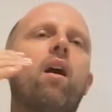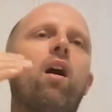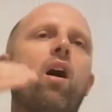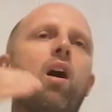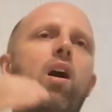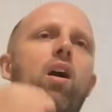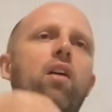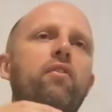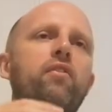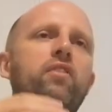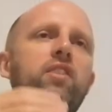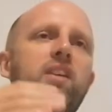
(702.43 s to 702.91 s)

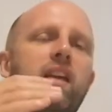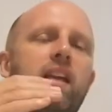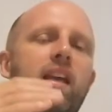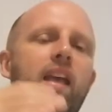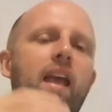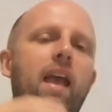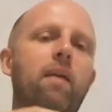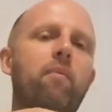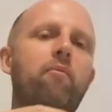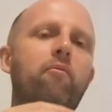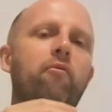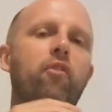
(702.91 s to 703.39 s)
after he
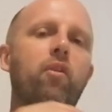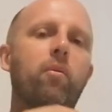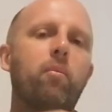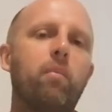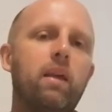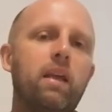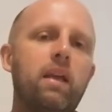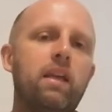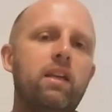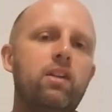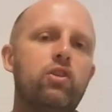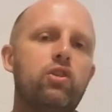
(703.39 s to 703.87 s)
came from
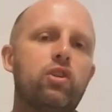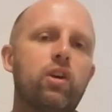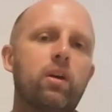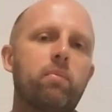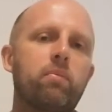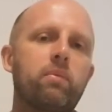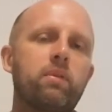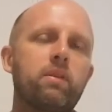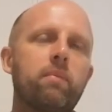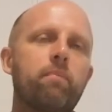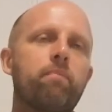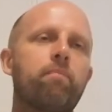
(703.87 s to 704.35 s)

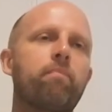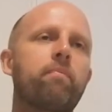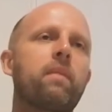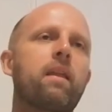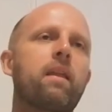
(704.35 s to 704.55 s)
egypt